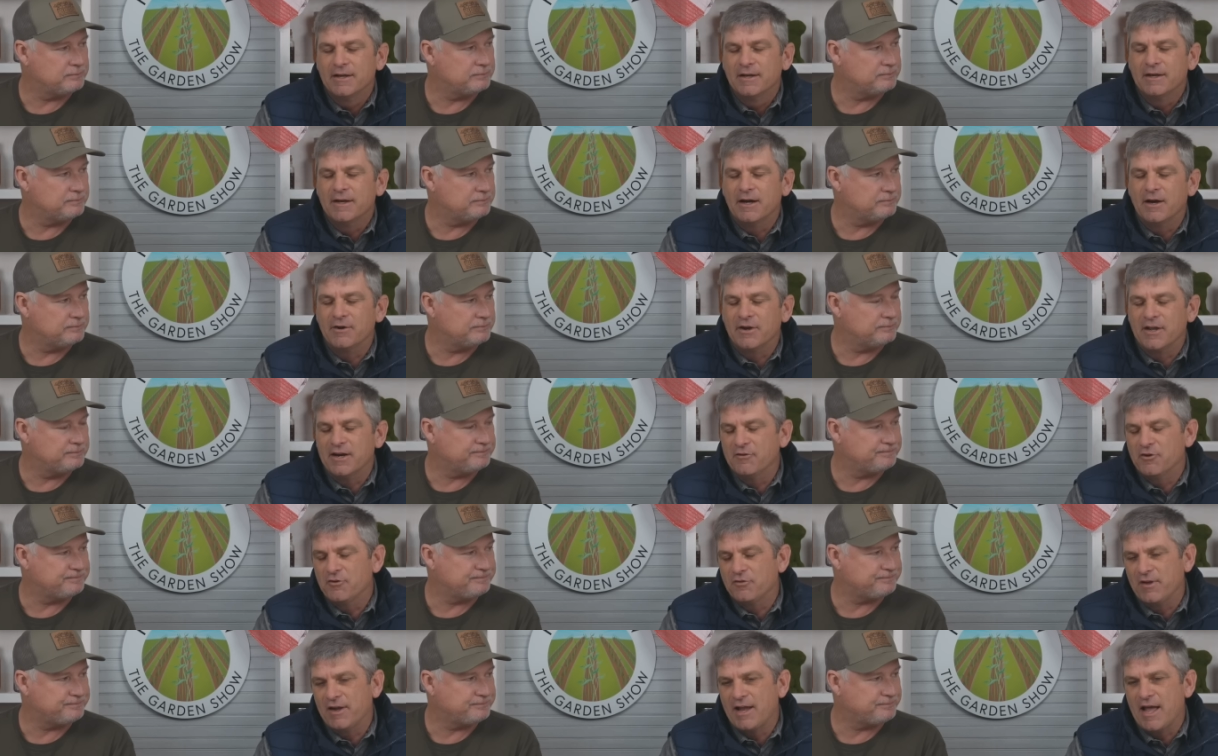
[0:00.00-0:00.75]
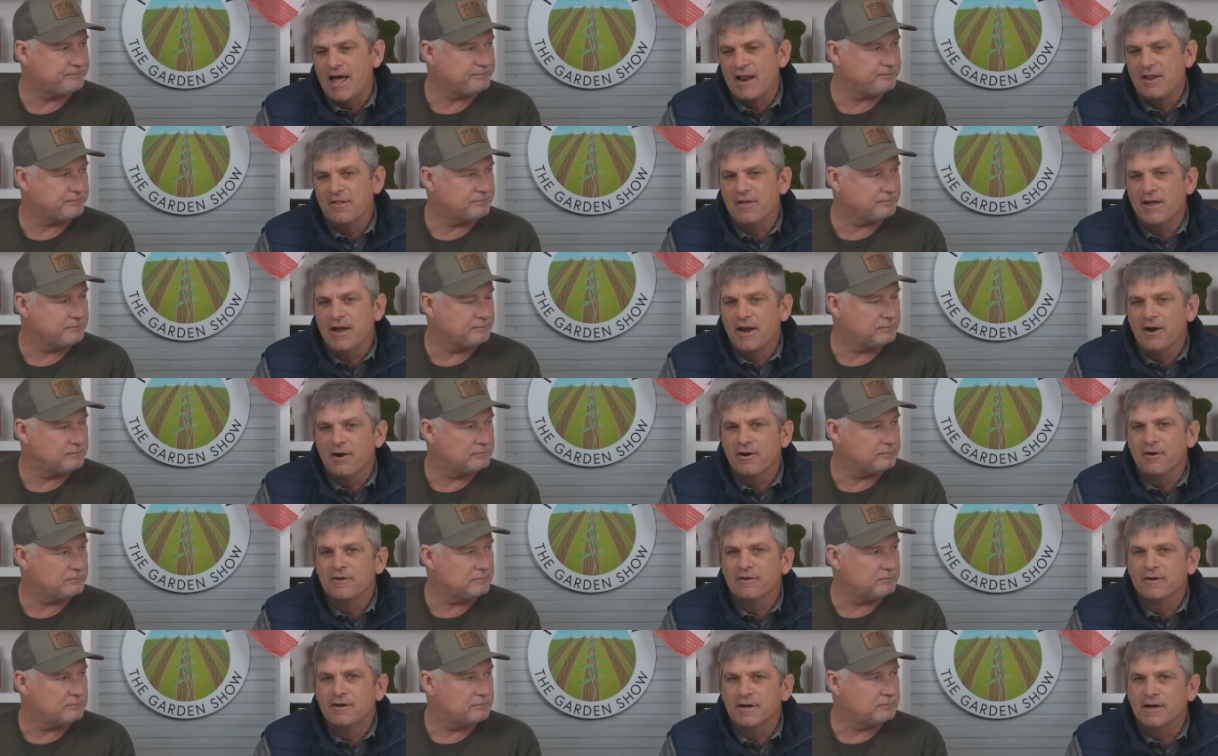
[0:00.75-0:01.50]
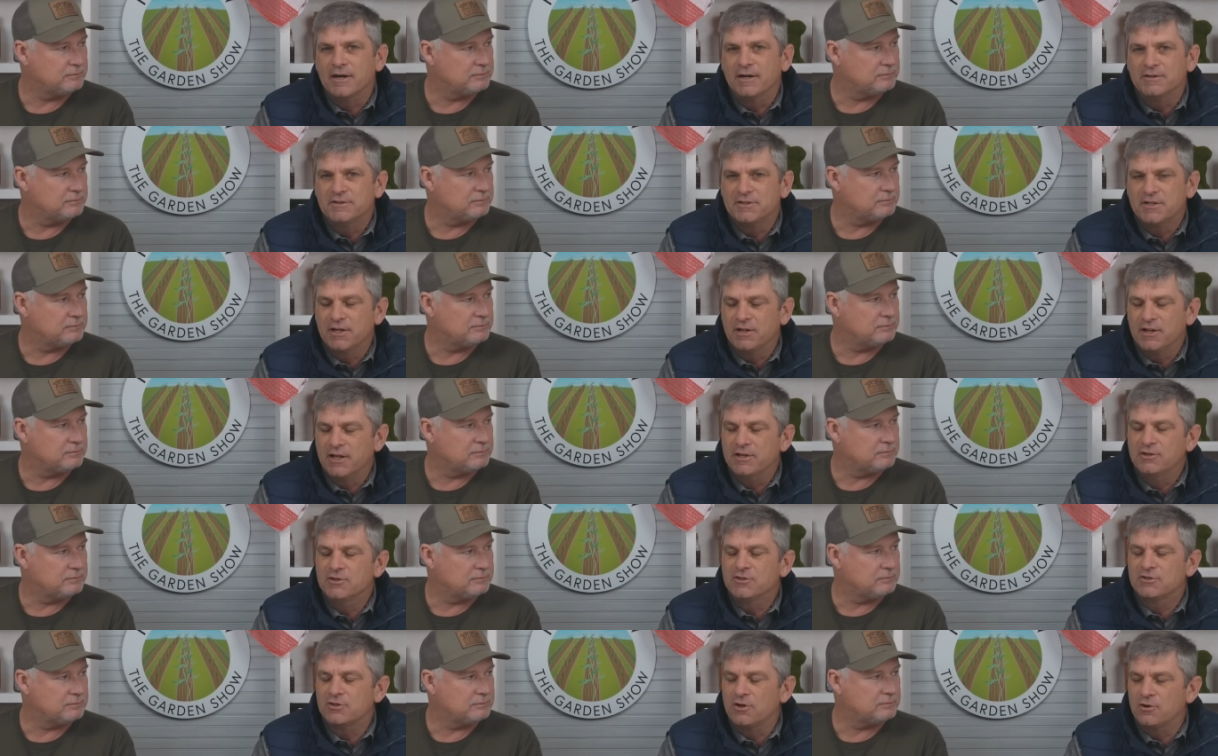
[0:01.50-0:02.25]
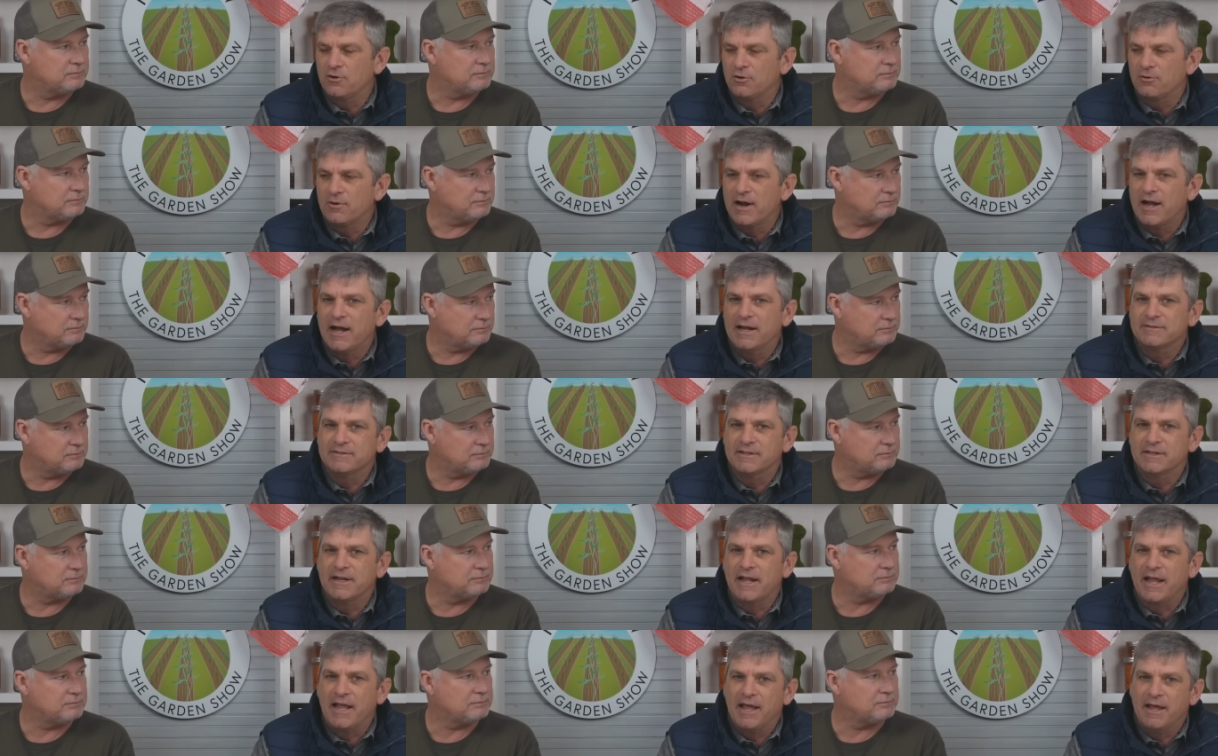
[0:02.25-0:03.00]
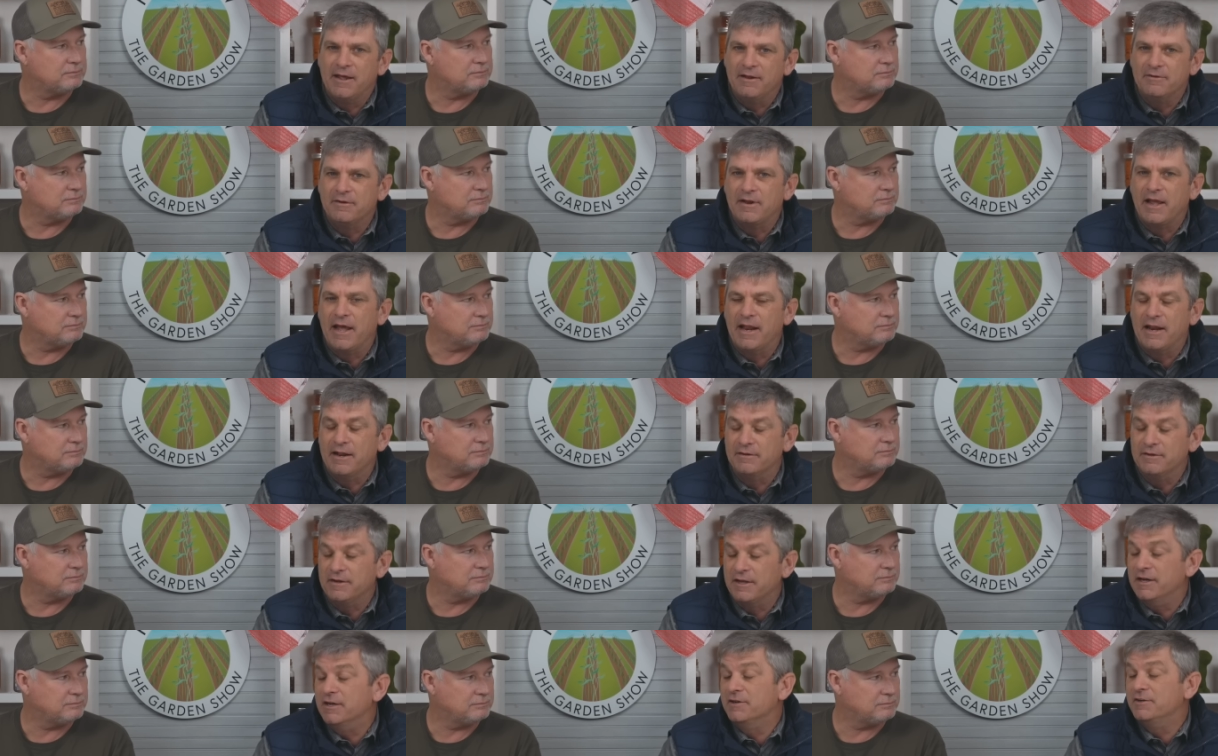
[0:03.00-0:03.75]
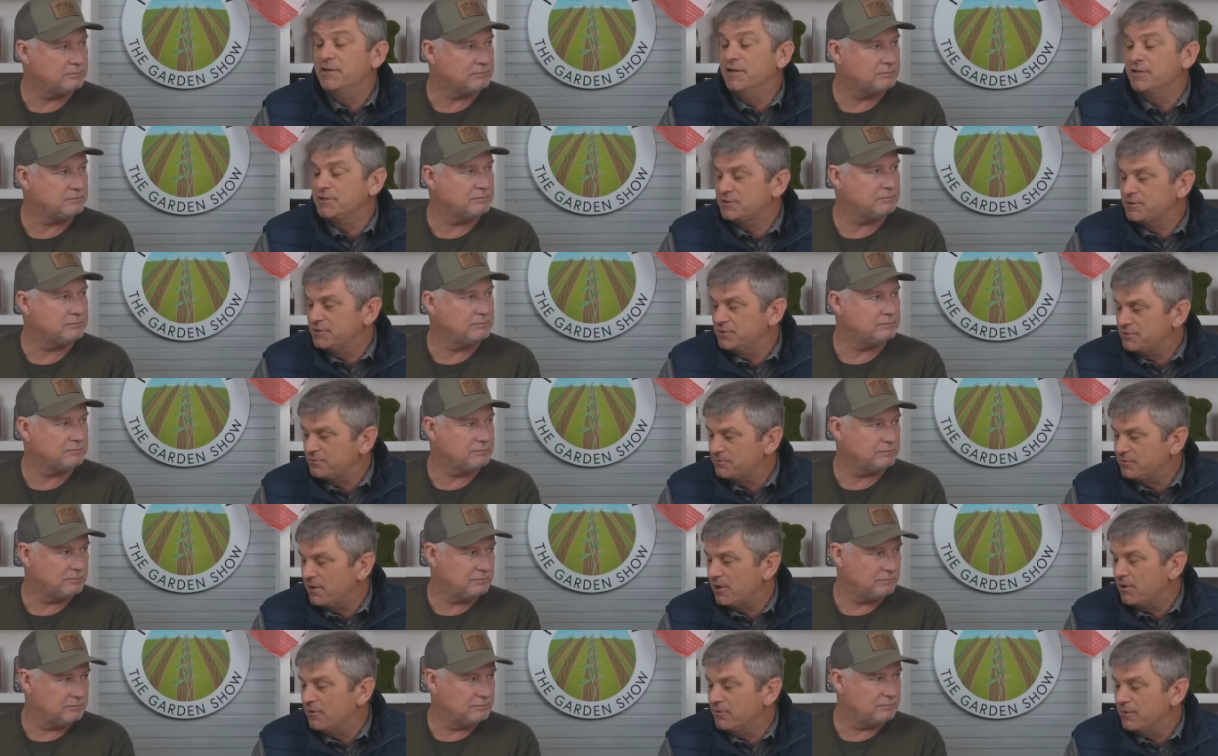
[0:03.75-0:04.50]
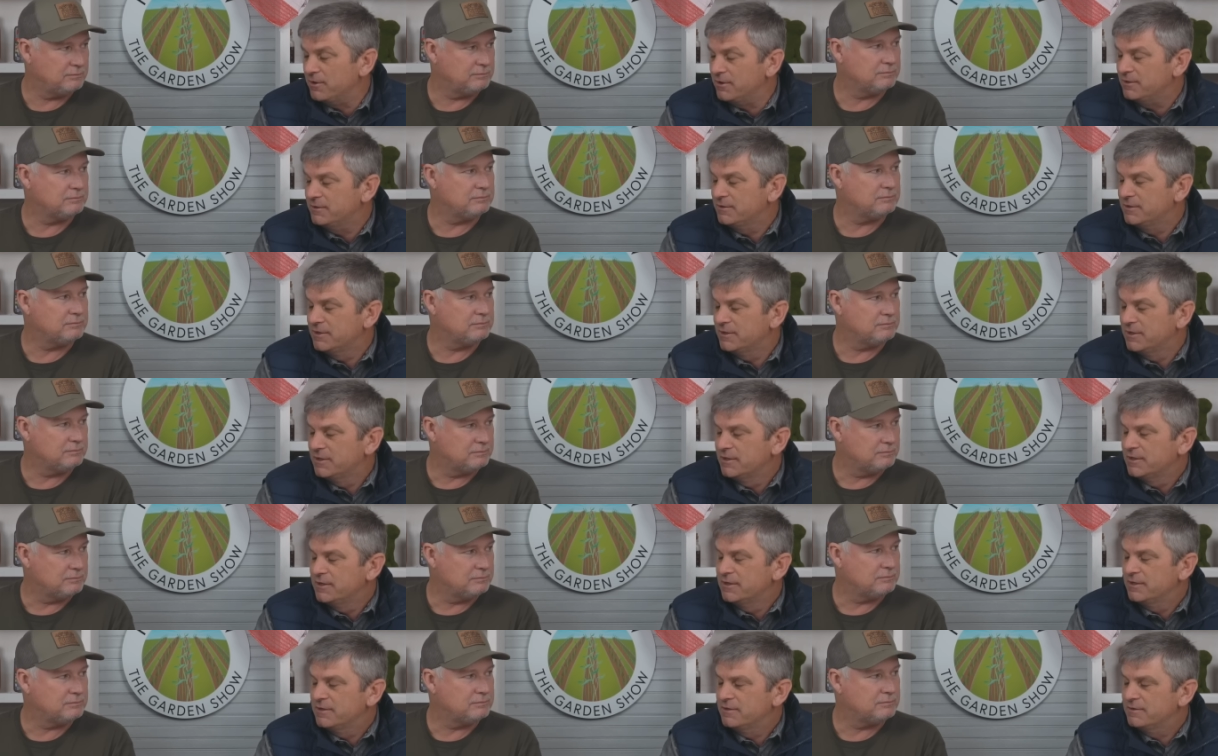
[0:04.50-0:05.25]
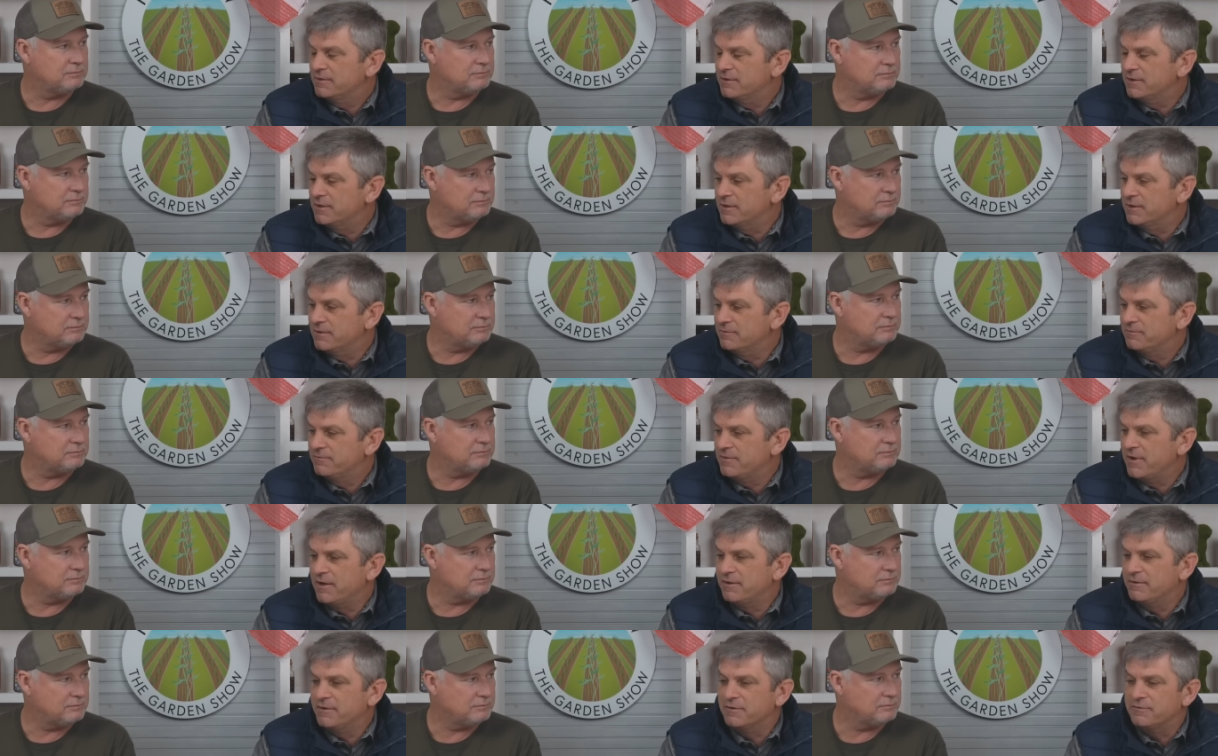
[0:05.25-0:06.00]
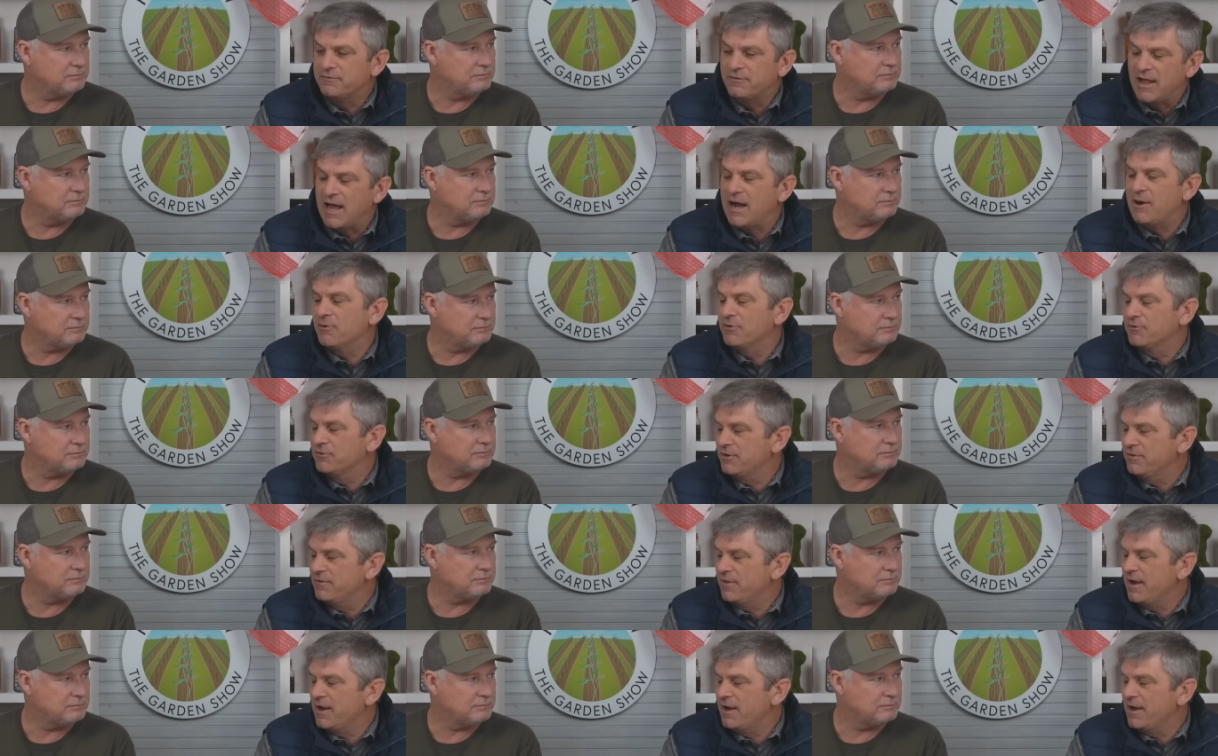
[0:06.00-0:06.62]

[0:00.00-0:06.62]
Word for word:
Speaker 1: I'll get everything out of there, uh, till it, solarize it, and and in addition to all the the the flowers in